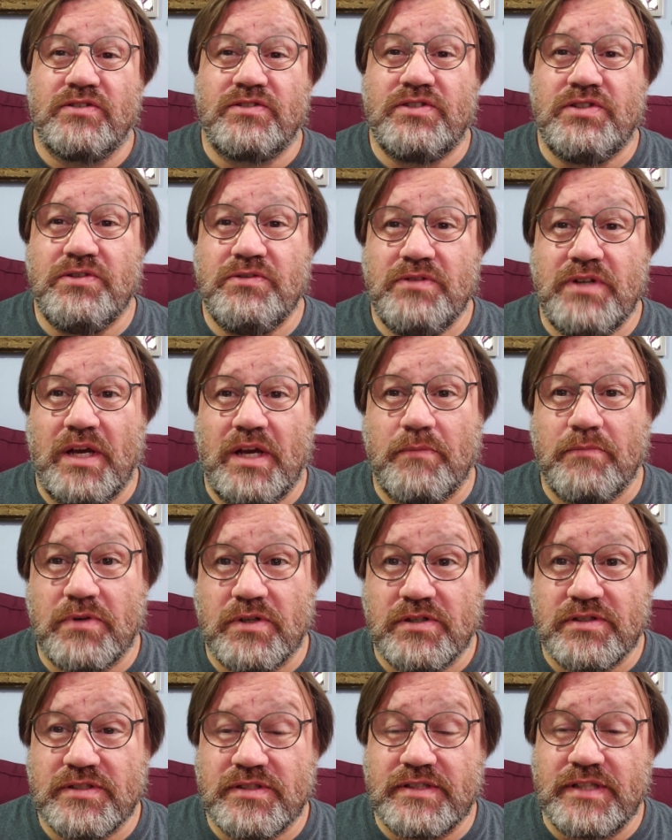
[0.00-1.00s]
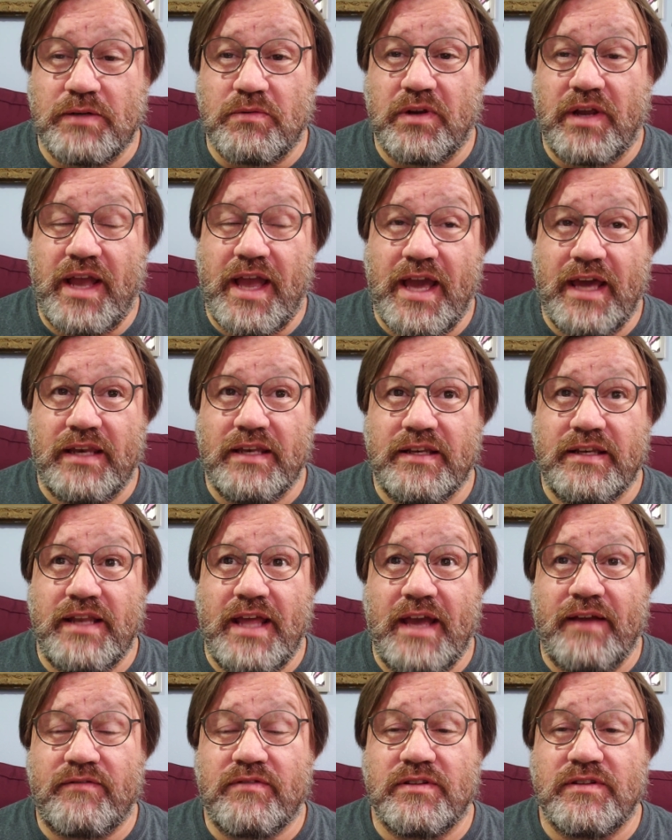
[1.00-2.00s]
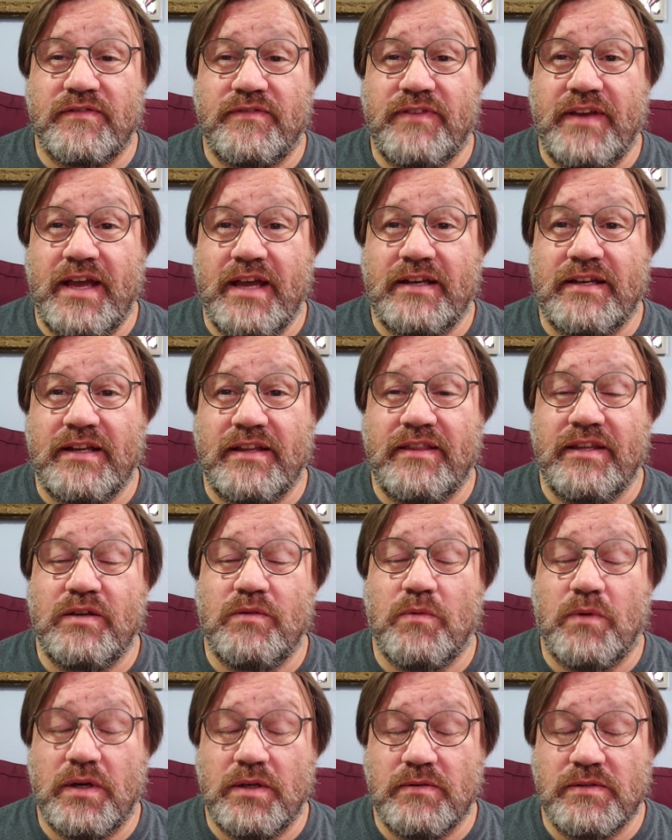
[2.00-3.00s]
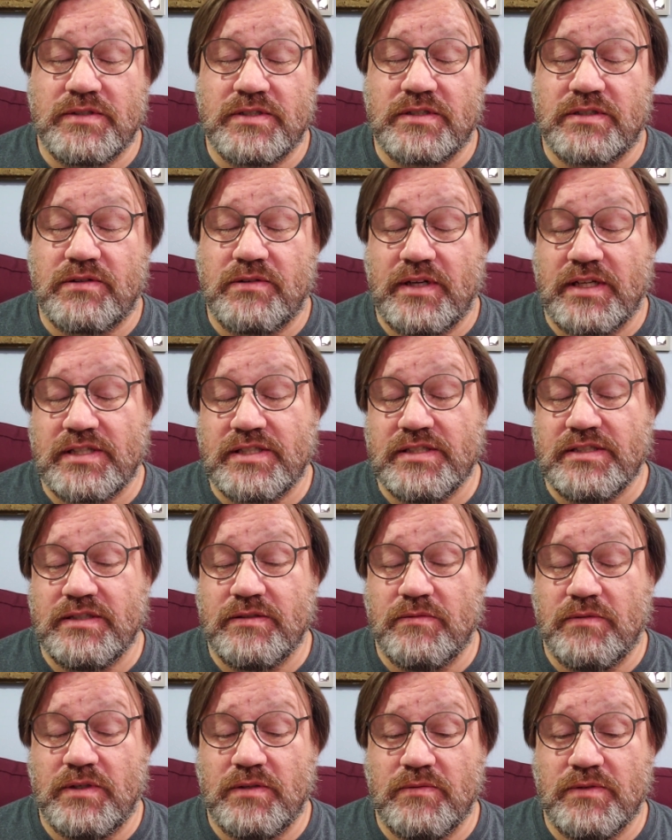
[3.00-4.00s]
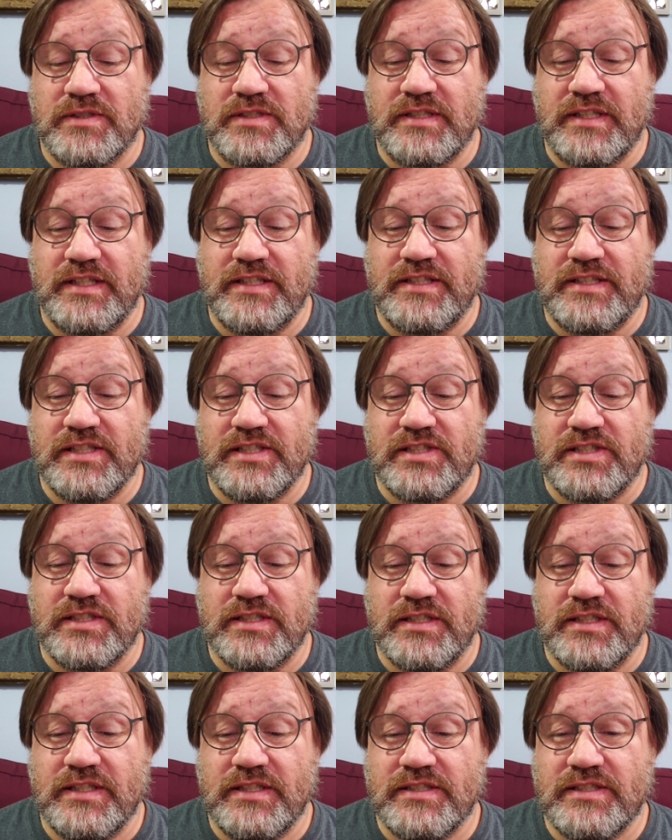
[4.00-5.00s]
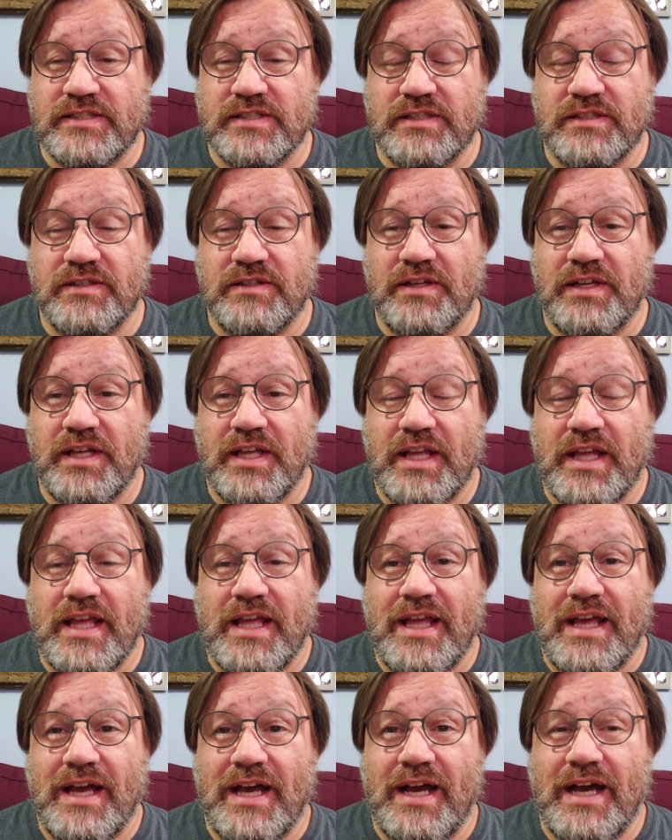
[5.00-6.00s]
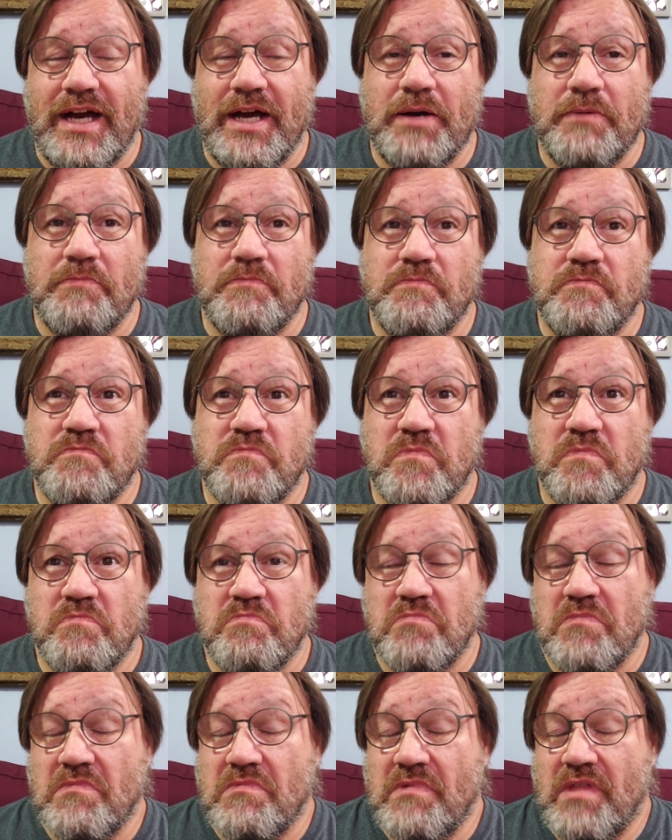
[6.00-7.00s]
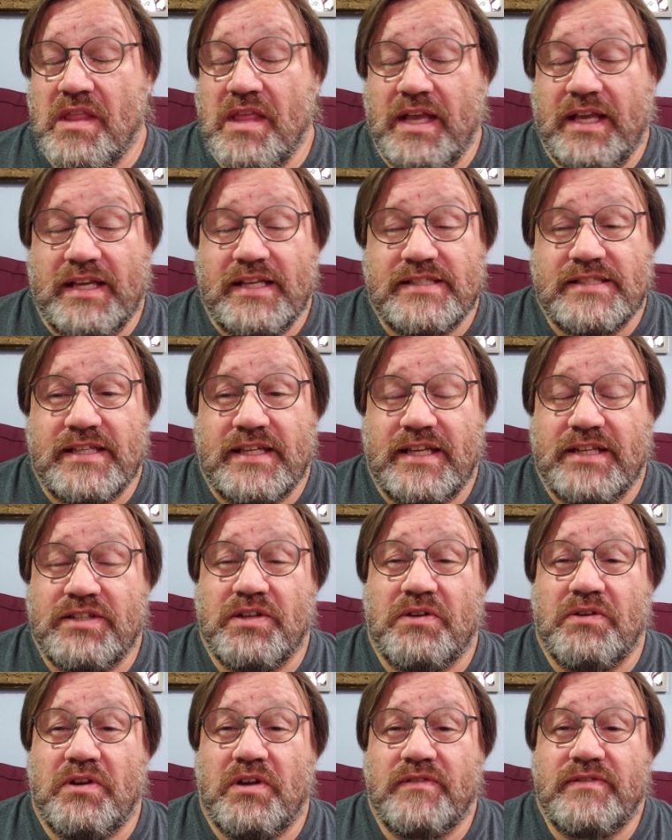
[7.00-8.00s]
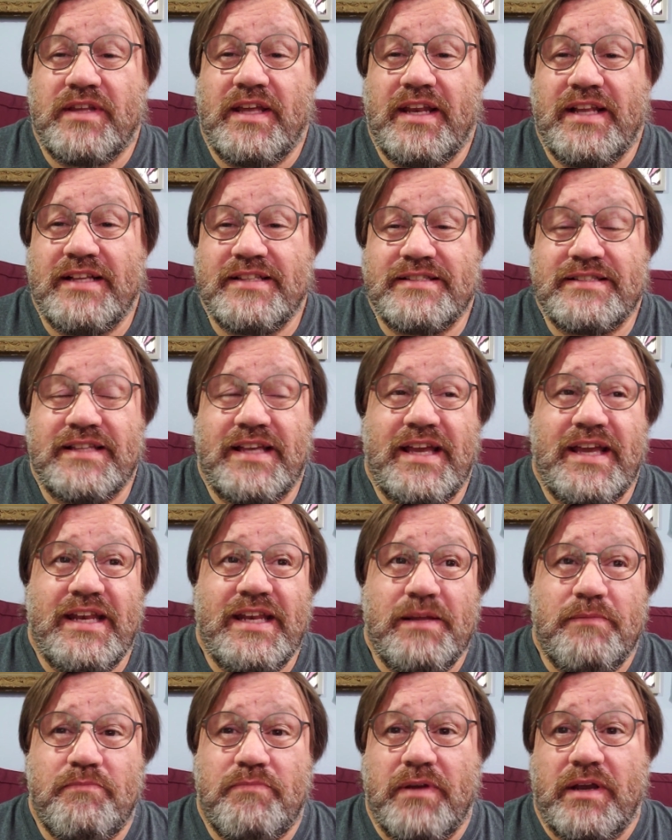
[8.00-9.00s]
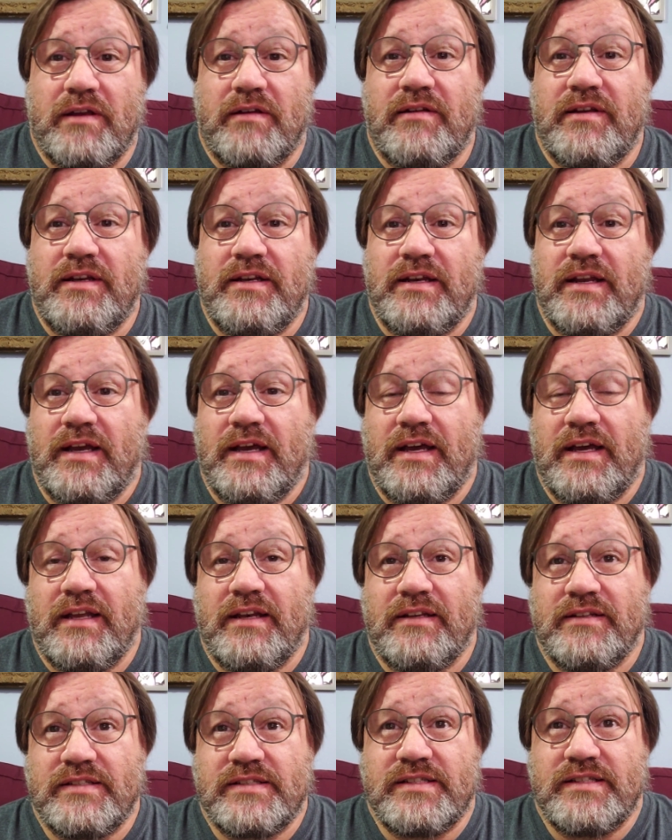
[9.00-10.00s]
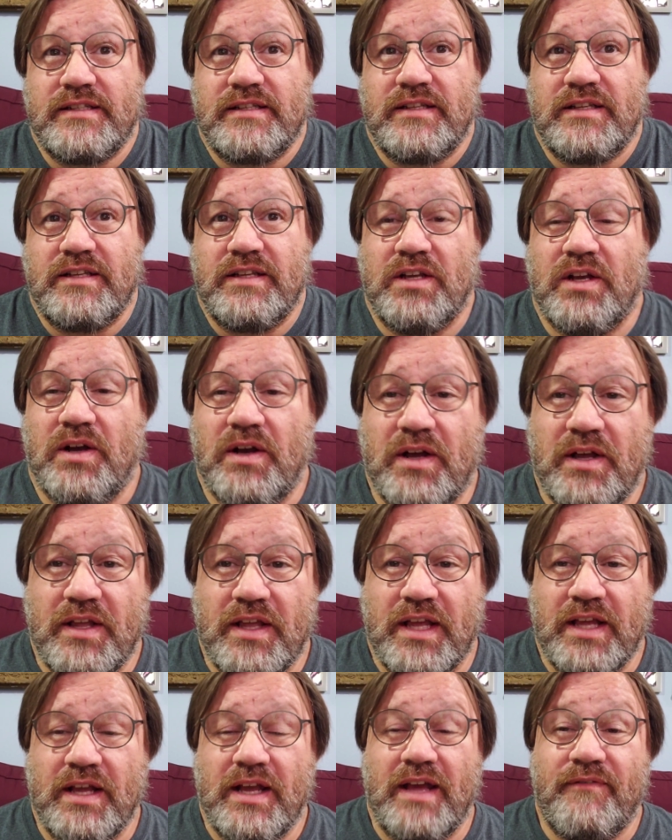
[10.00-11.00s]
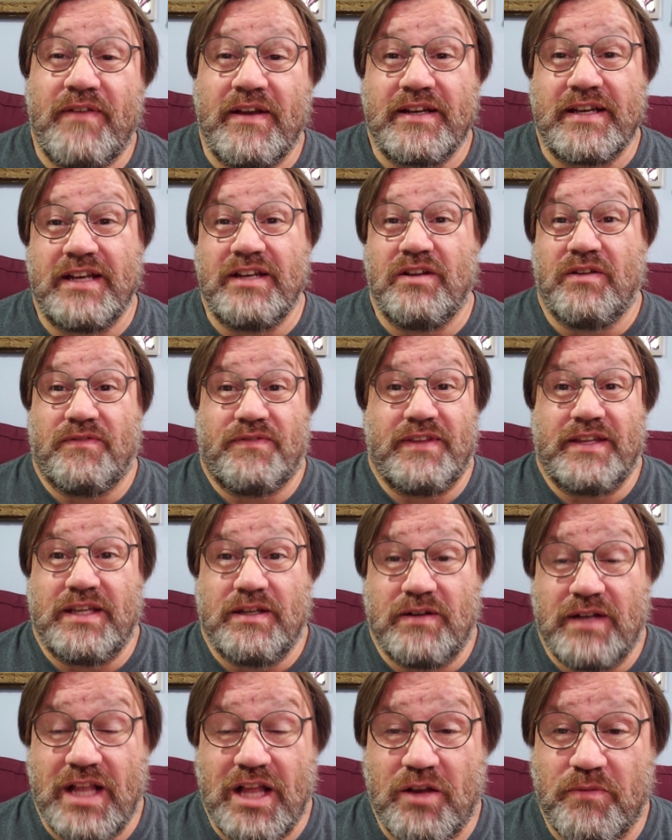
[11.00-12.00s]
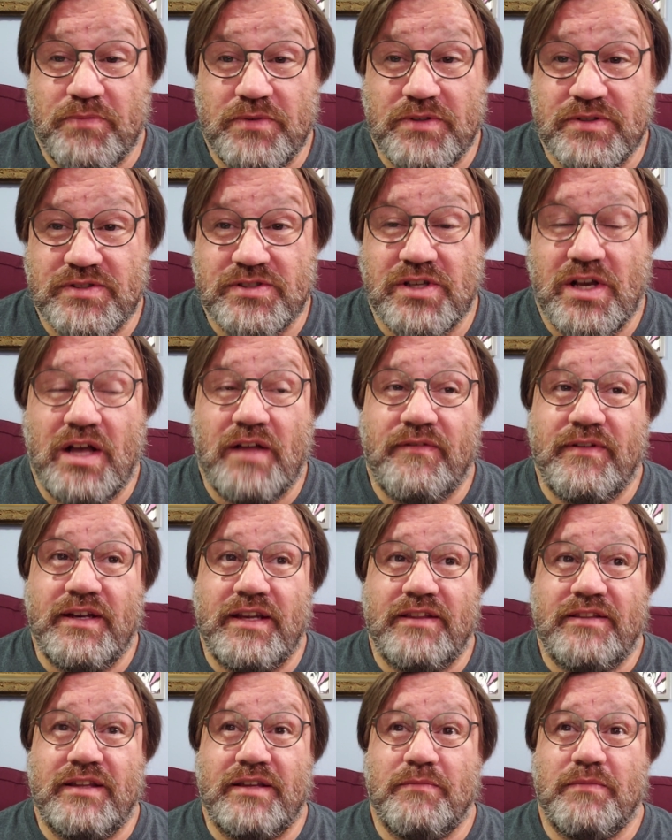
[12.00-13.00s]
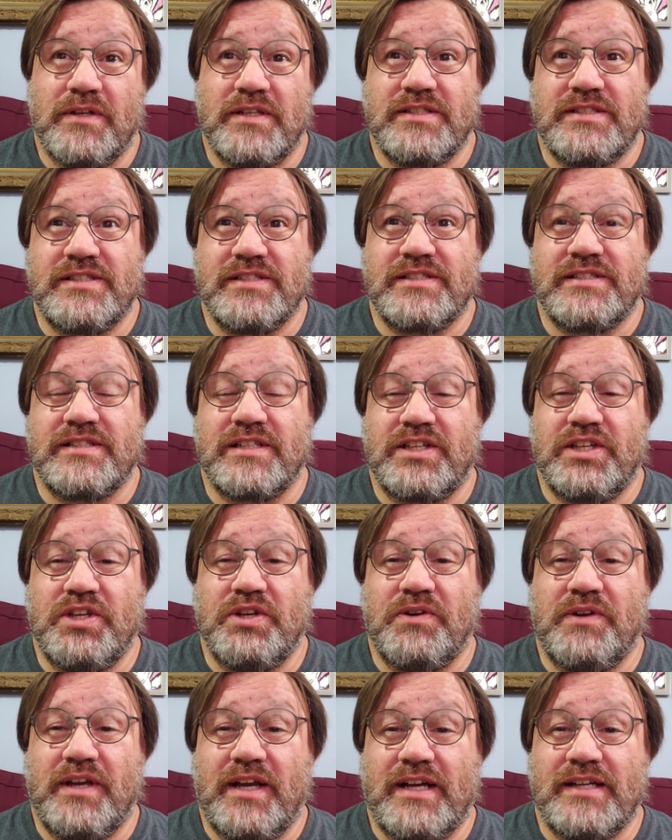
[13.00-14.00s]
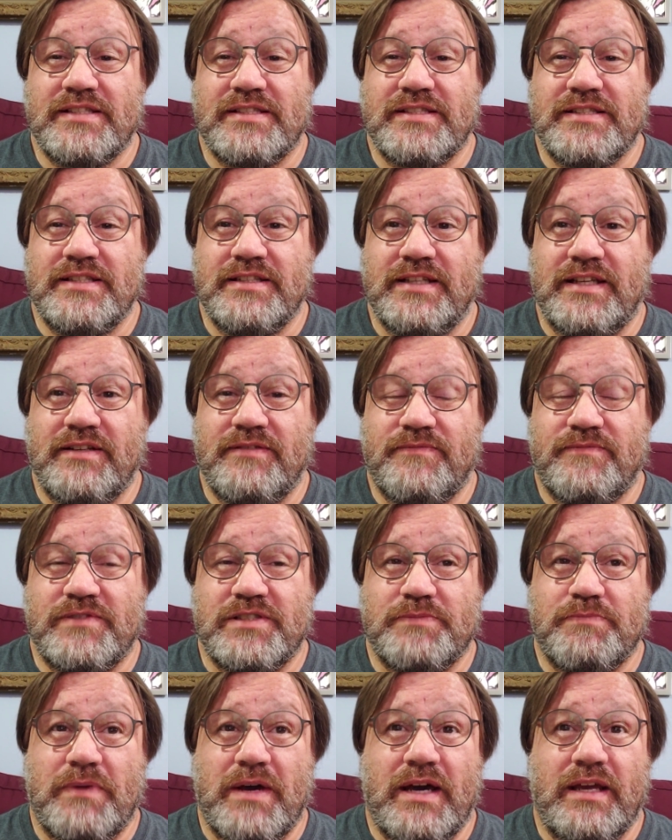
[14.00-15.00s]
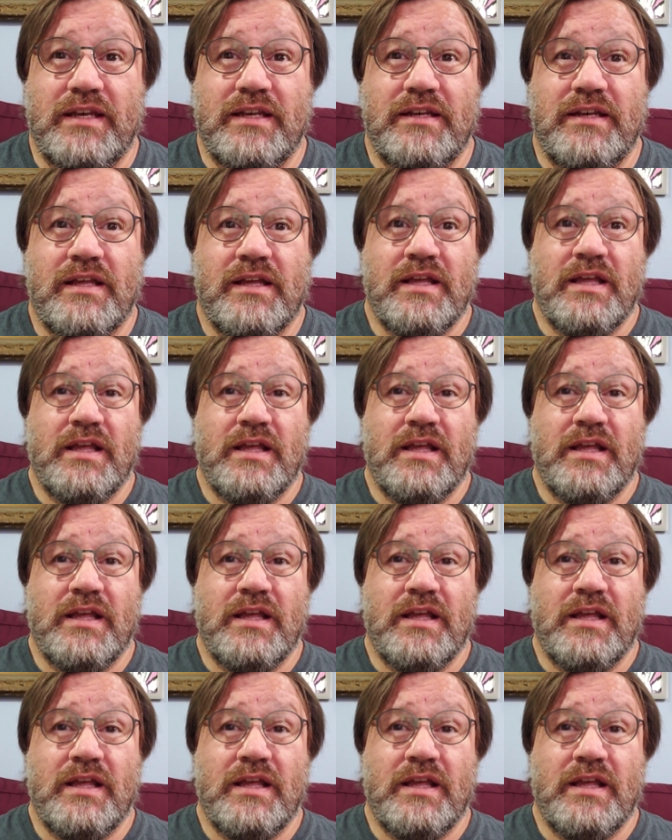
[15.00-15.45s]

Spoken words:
2 numbers that were added after the fact. I think one was a correction and one was an addition. So like I said, I don't know if that has any bearing on, in fact, I don't think it'll help you solve anything, but it's just a curiosity that I spotted.